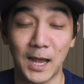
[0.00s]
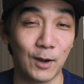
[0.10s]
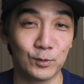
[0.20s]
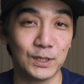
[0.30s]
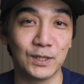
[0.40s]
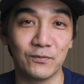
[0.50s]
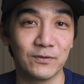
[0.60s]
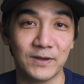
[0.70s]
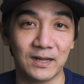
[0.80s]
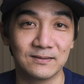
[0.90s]
I really love
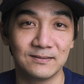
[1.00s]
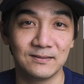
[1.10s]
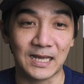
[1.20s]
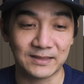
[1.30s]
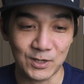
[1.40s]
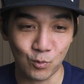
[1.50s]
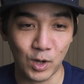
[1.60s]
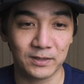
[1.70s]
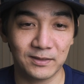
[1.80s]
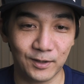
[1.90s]
the fact that they
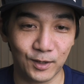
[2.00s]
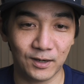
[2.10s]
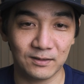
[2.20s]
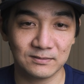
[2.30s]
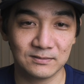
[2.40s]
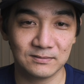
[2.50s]
want their